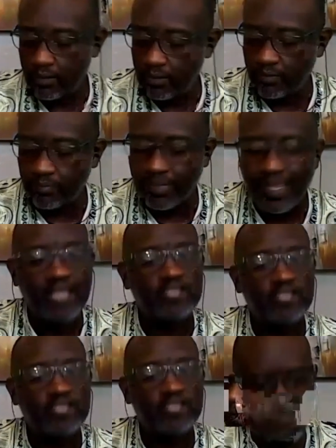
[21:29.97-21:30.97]
but
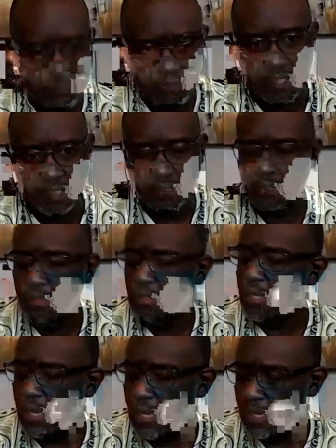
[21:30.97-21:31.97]
the blacks who
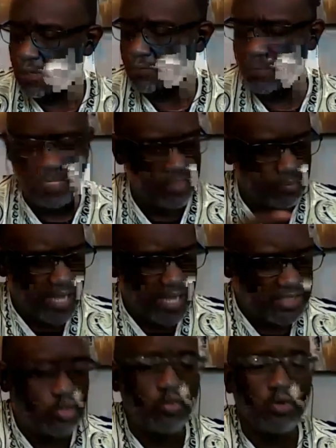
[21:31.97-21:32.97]
were free,
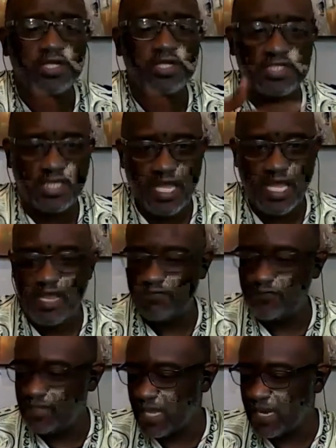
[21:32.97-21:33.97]
the blacks
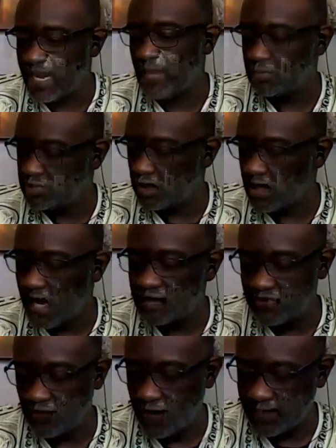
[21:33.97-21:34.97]
who were enslaved
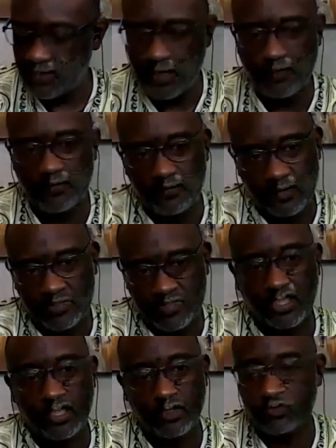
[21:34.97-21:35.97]
yet able to
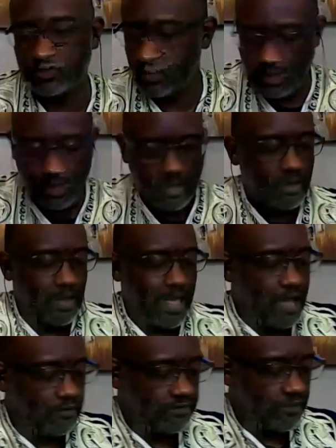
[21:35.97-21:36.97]
contract their
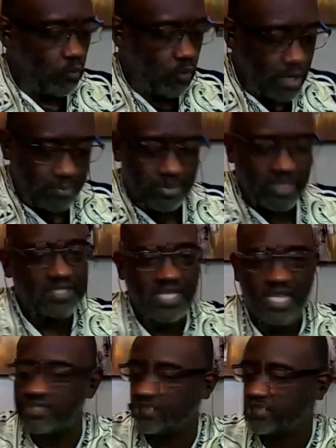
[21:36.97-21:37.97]
skills
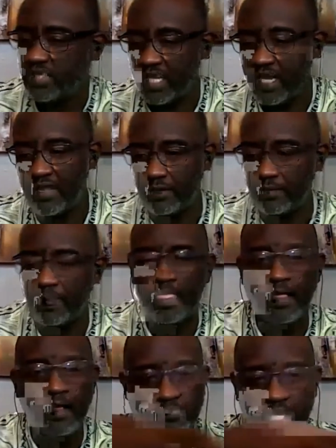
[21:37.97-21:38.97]
out from one
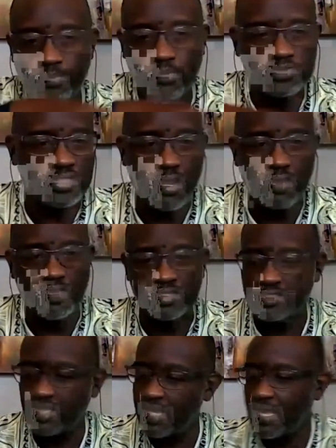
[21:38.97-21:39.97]
plantation to the other.
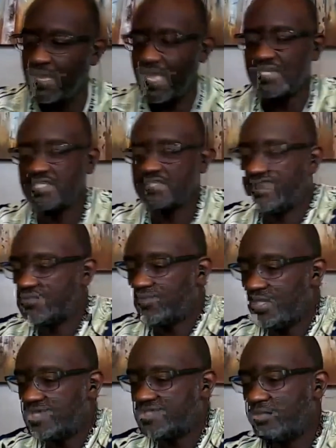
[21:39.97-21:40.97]
People saw this.
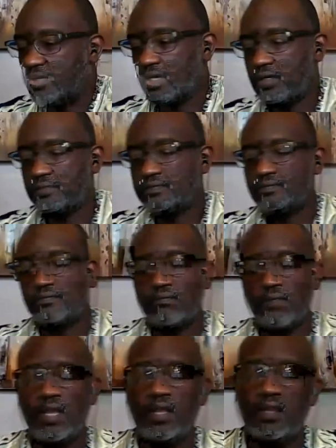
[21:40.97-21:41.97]
Like I just finished
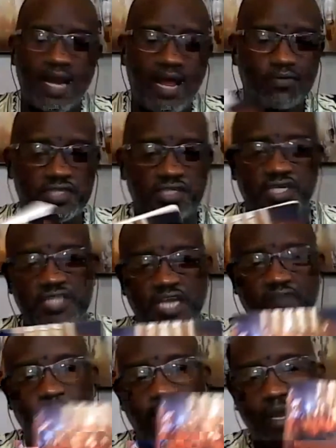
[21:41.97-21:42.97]
reading this book
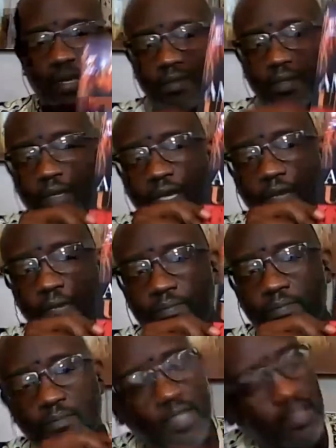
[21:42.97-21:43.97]
that I would suggest to everybody,